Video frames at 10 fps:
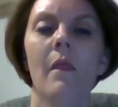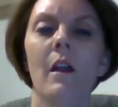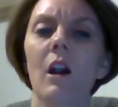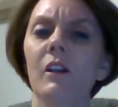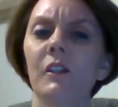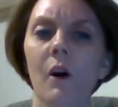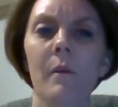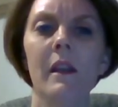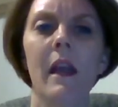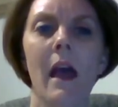There are so
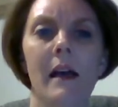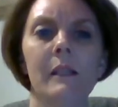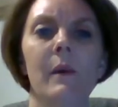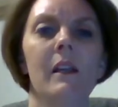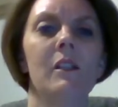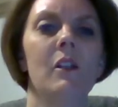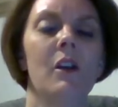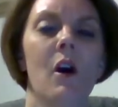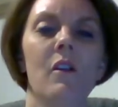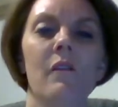many aspects to the
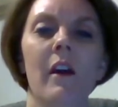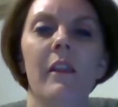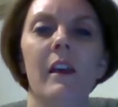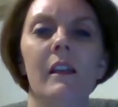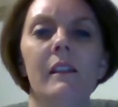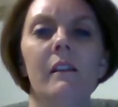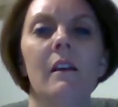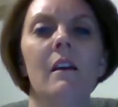code of ethics.